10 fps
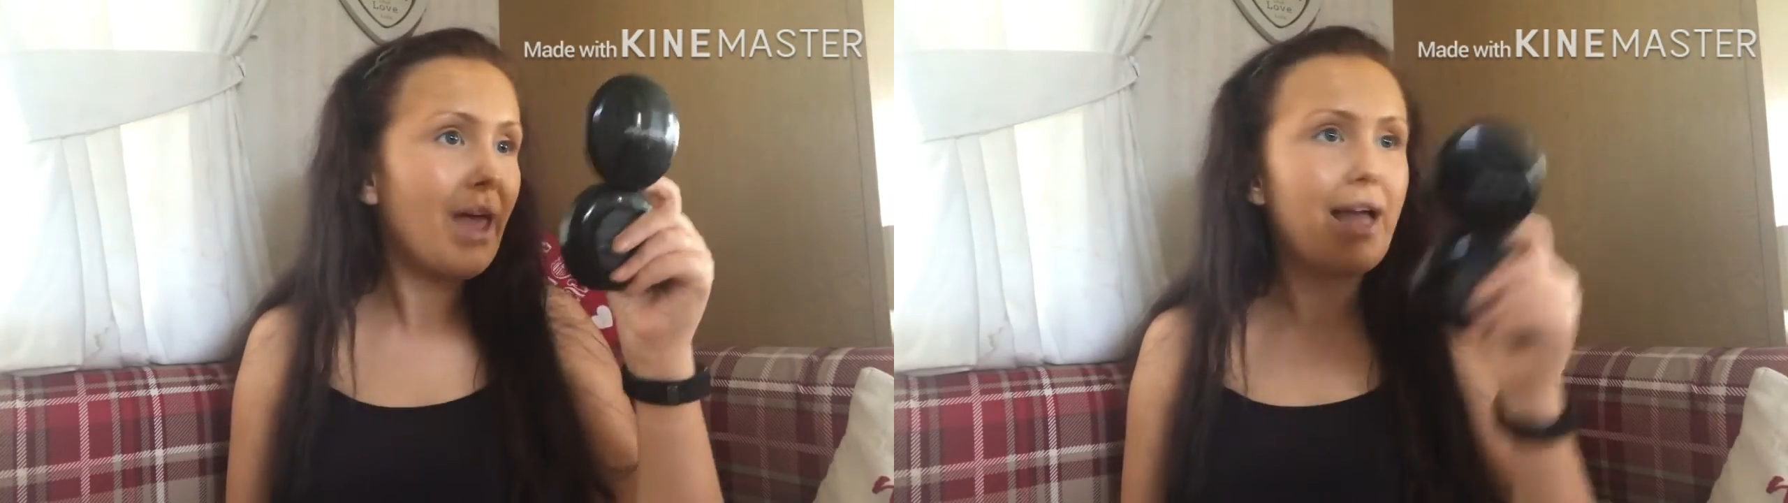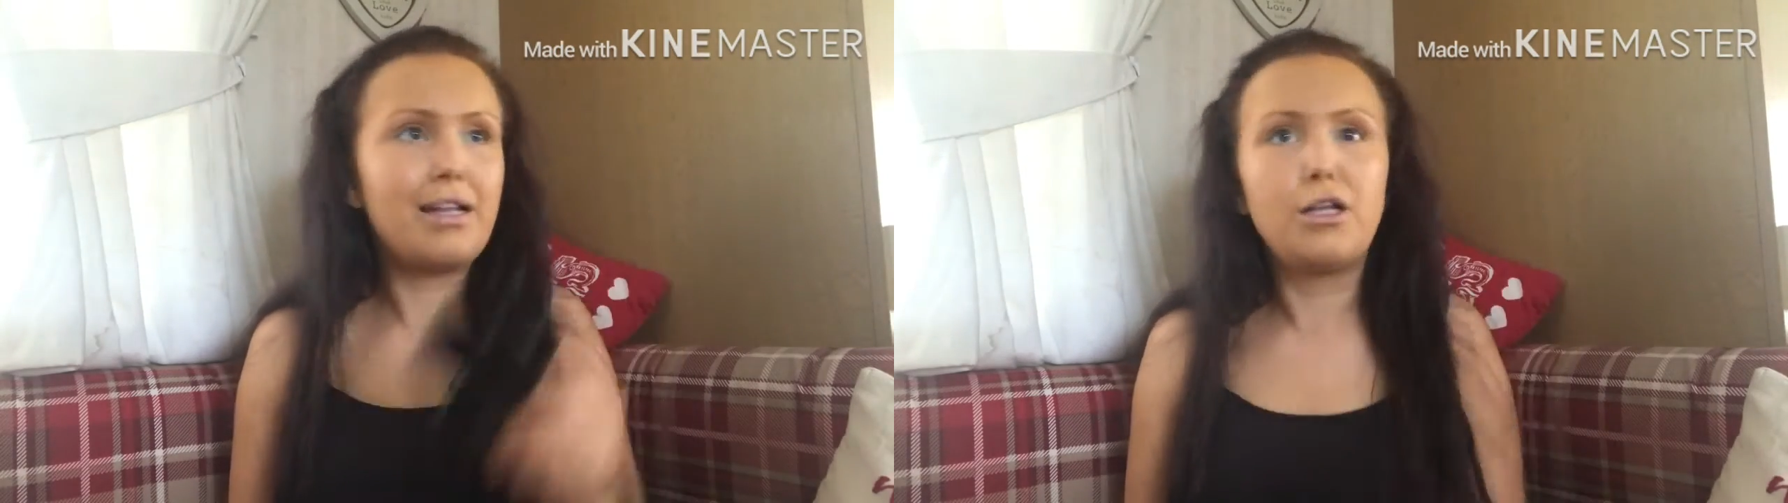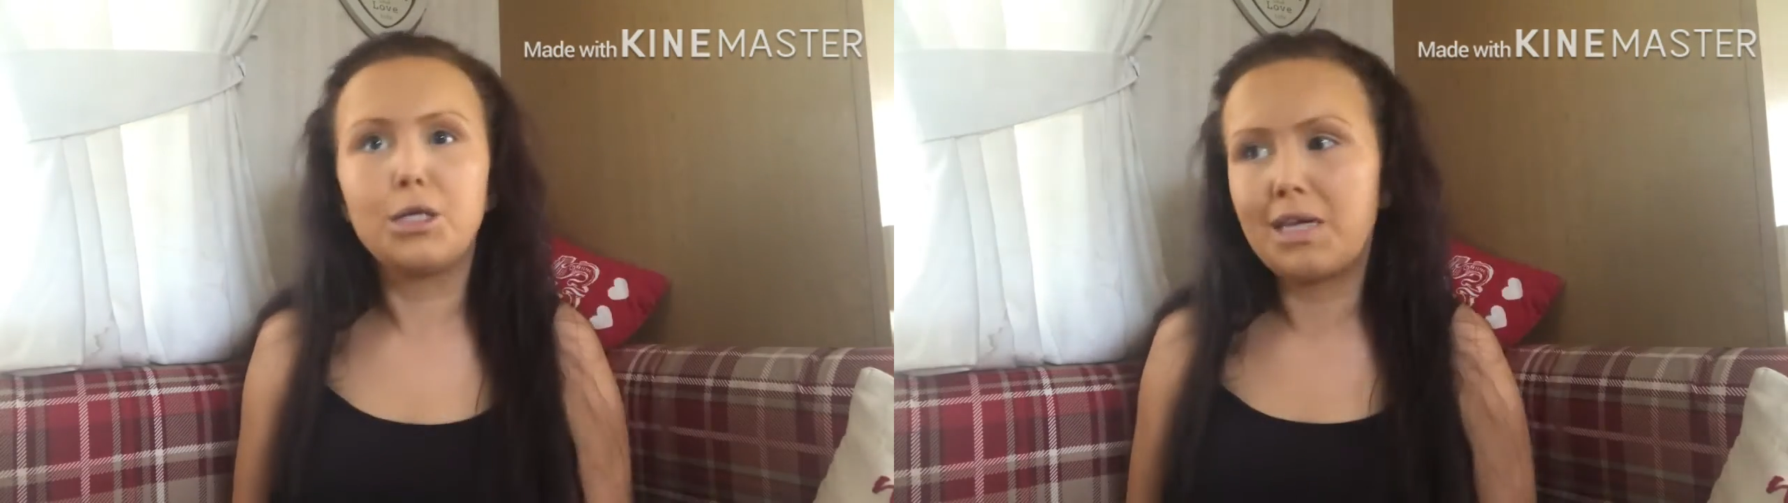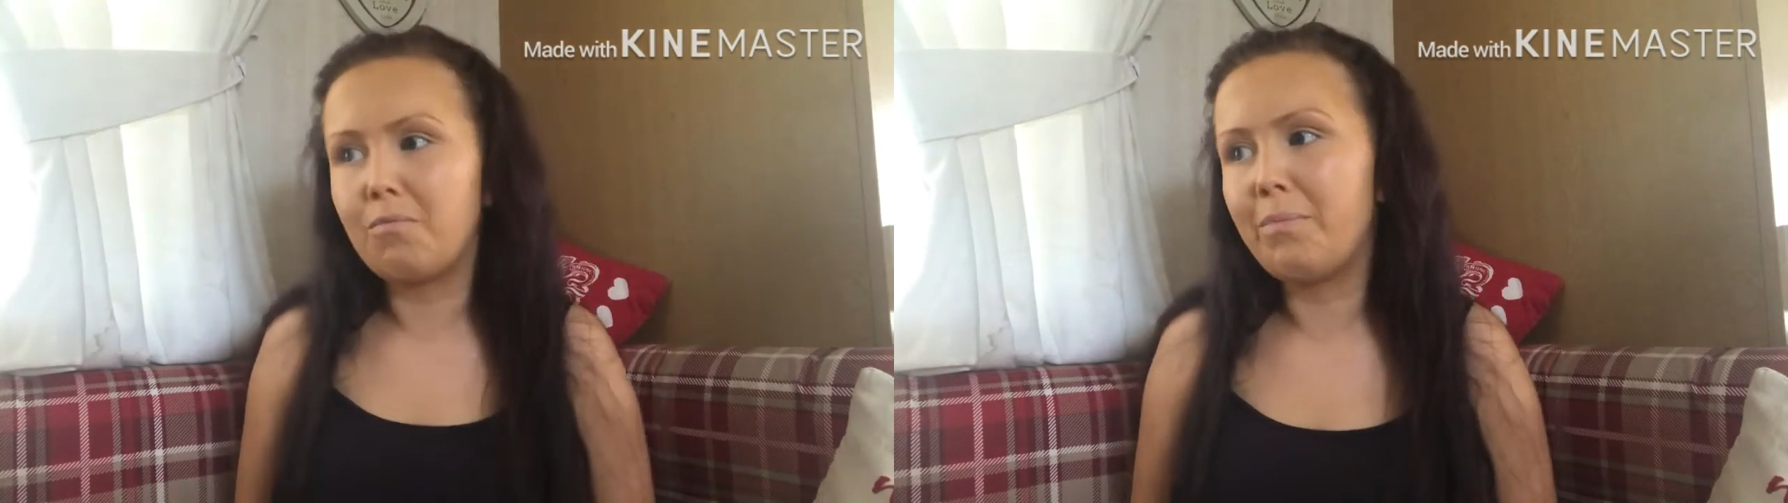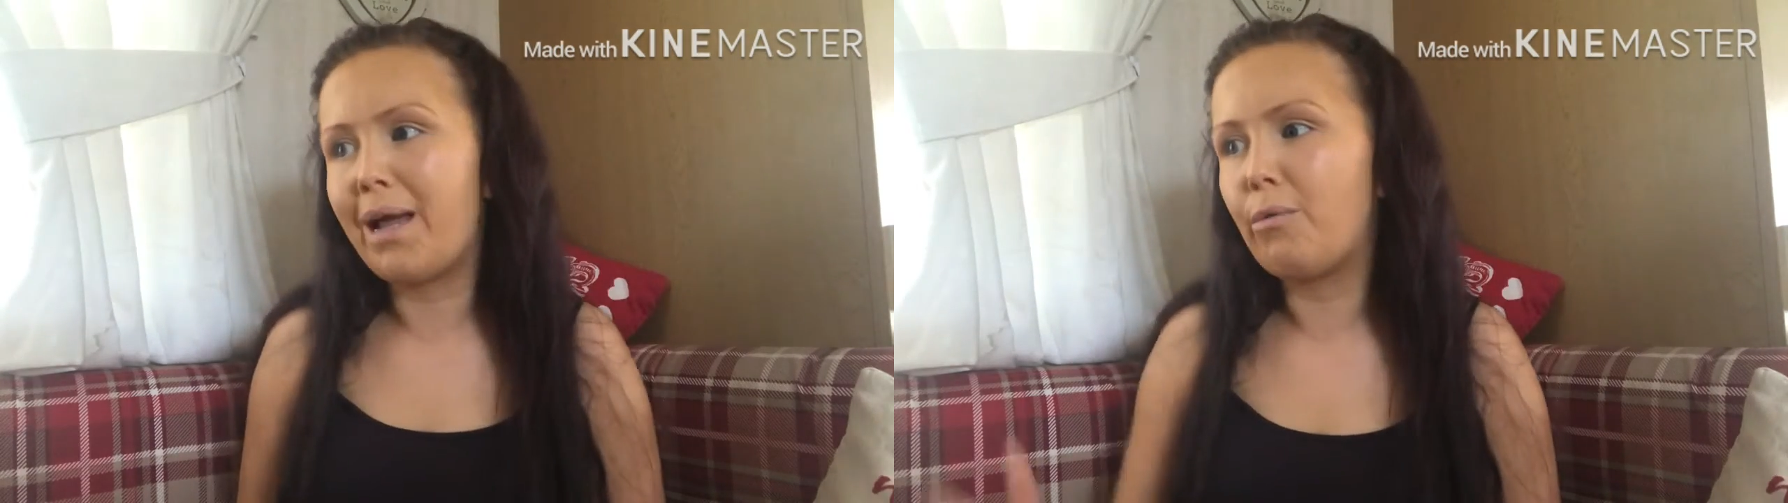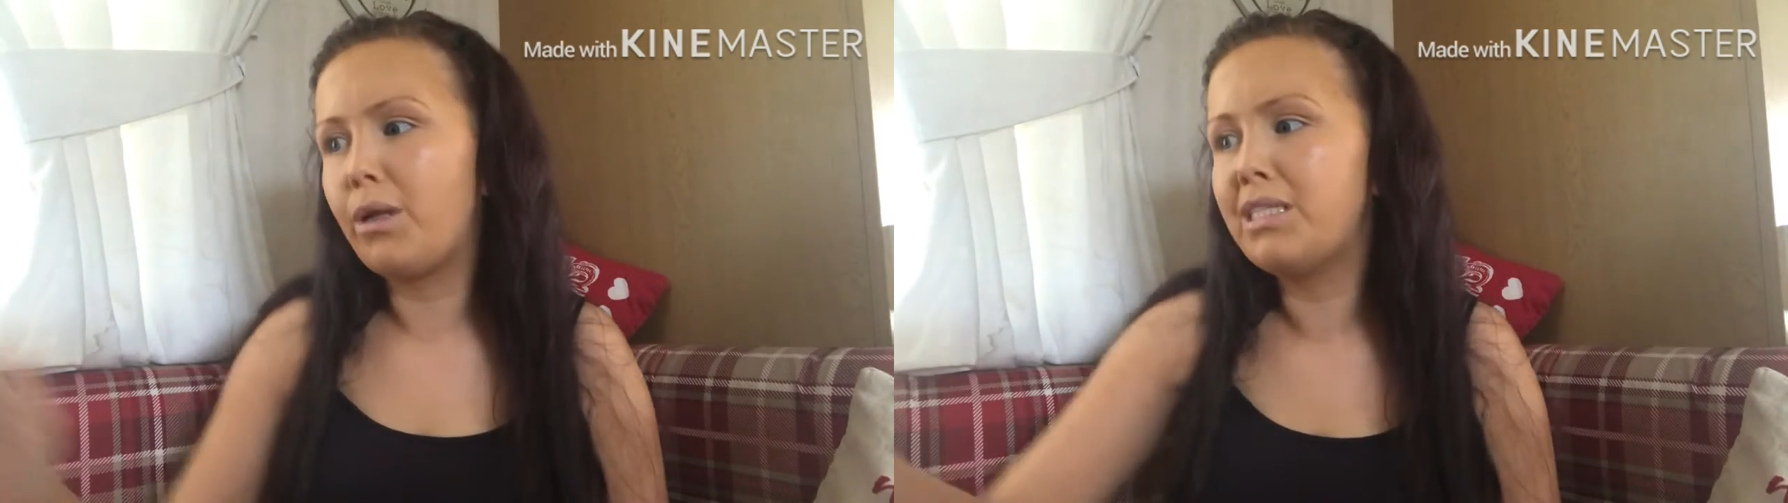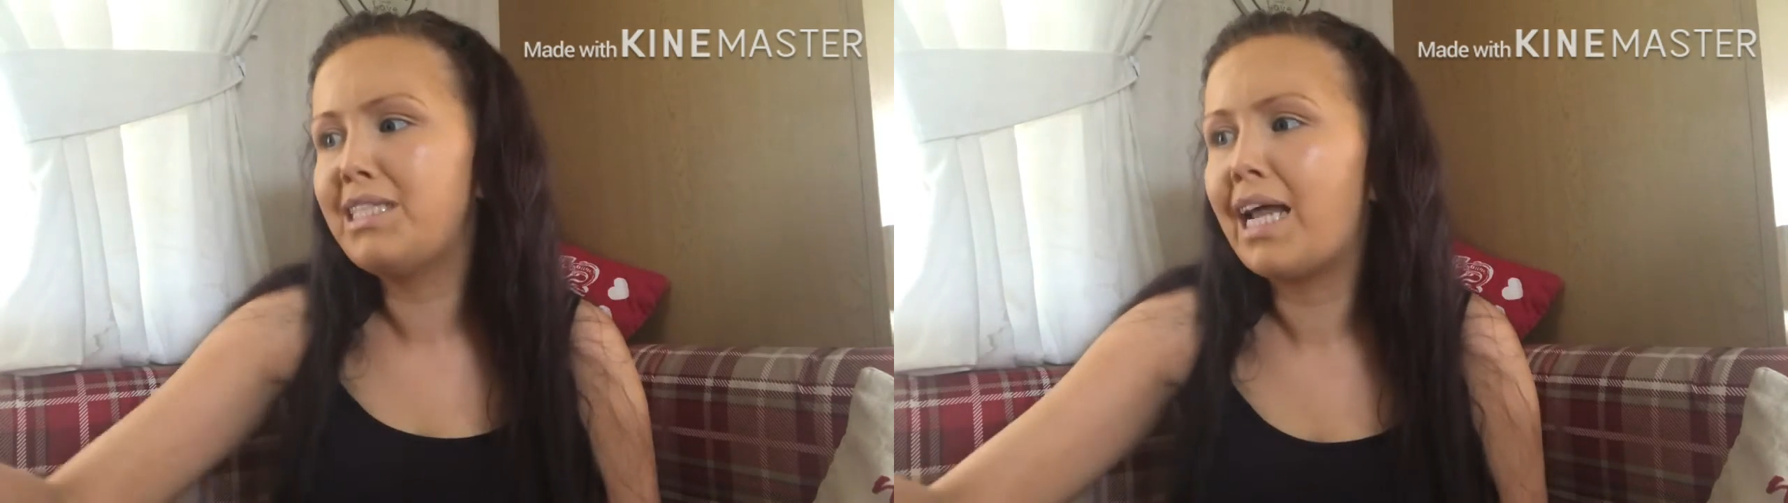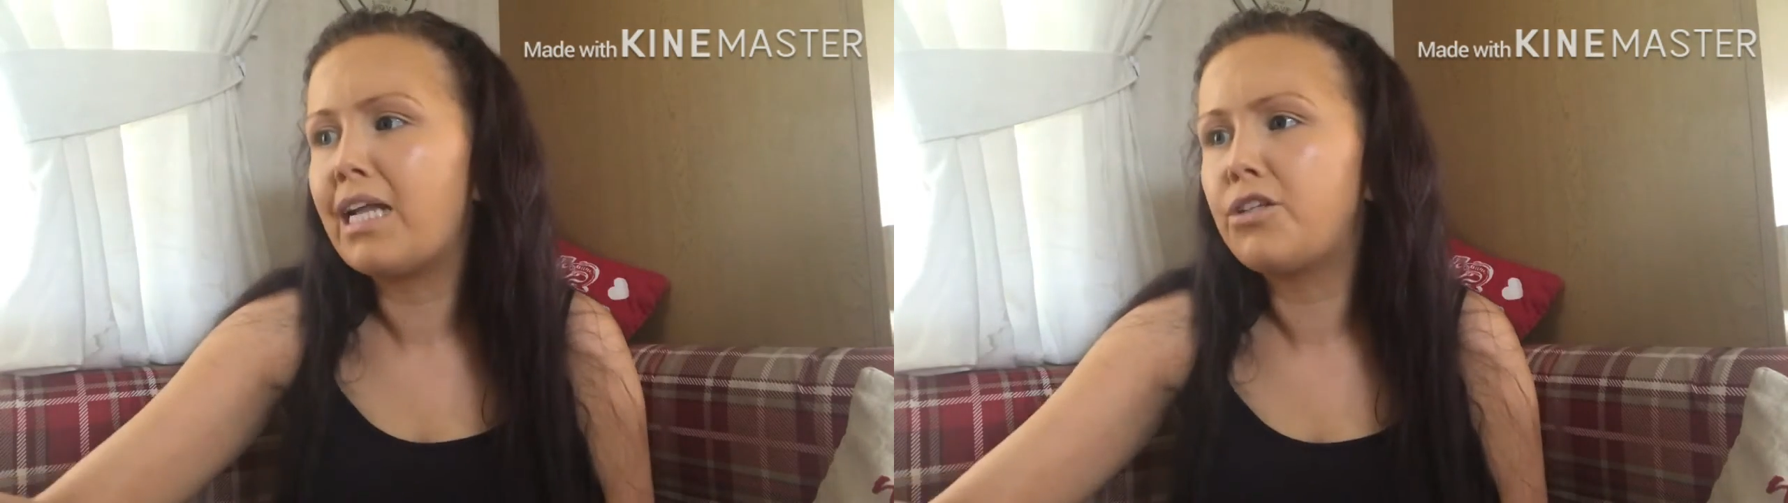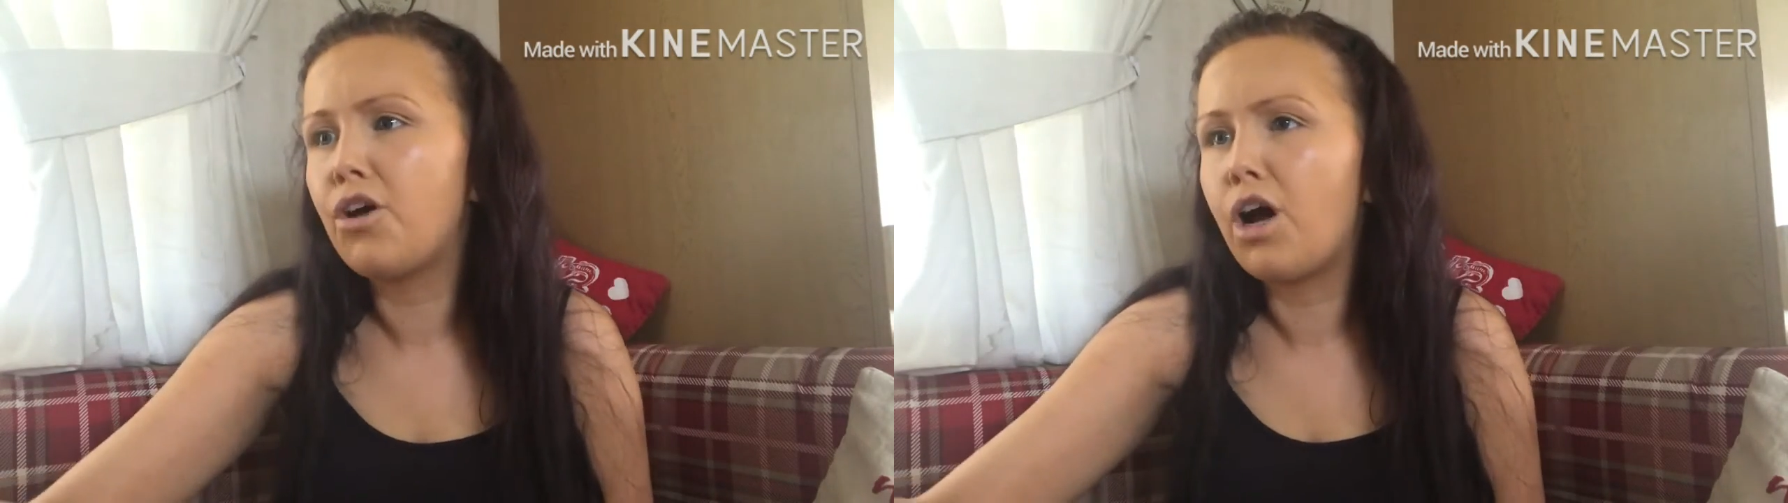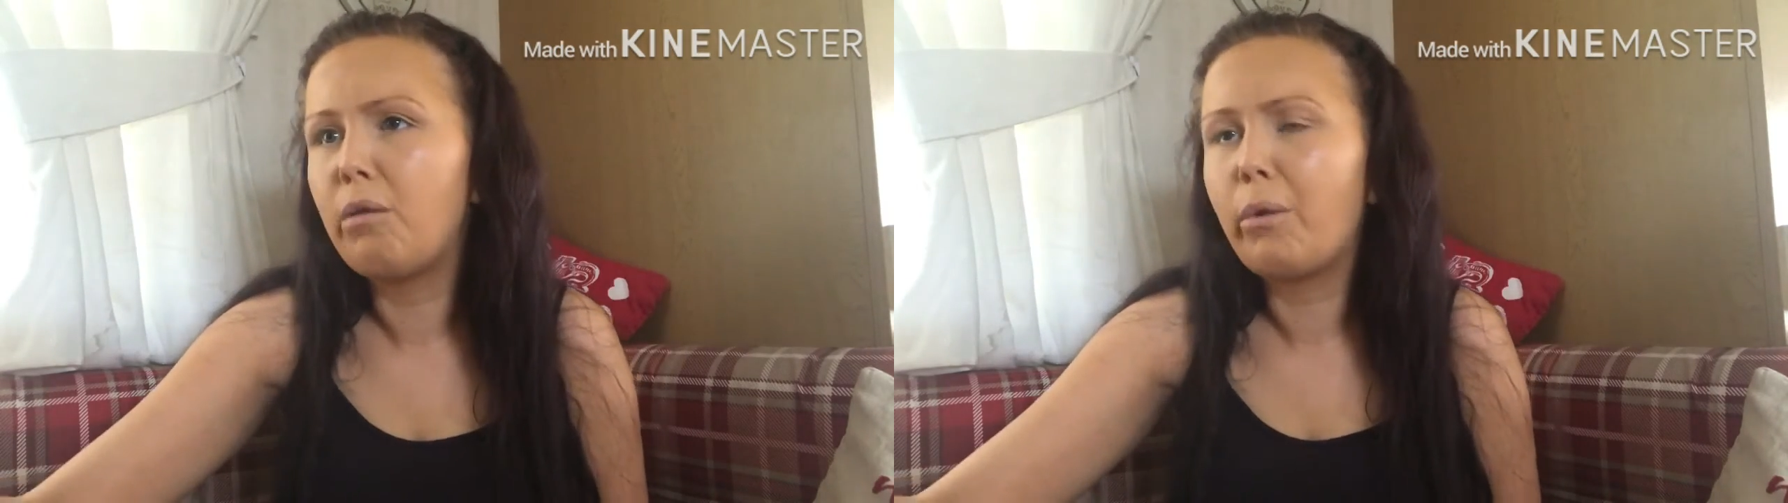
And it'll look even better once I set it down,